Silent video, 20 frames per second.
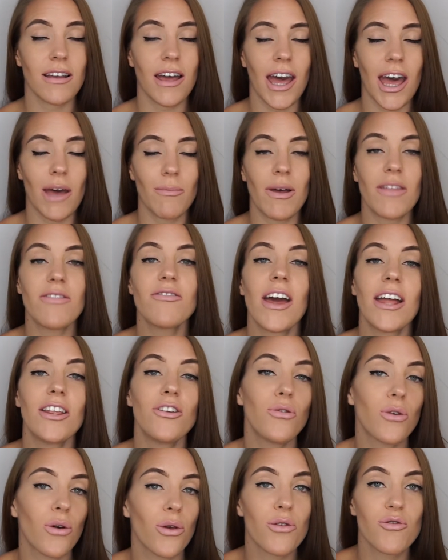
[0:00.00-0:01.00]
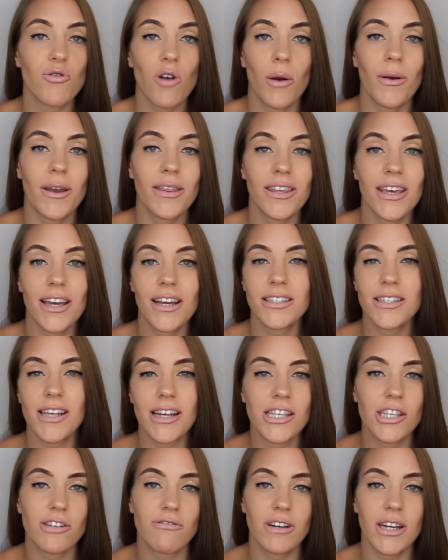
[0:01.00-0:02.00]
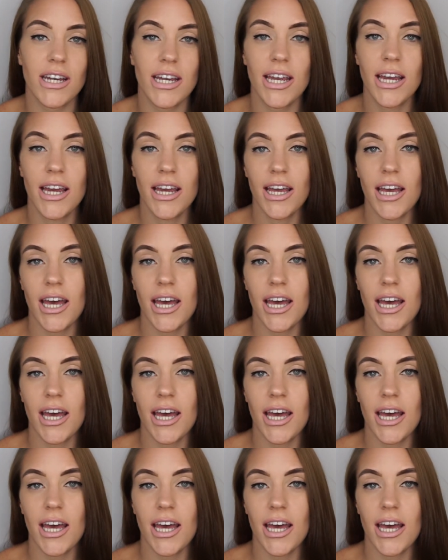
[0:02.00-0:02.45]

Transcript: And then you can throw in the accessory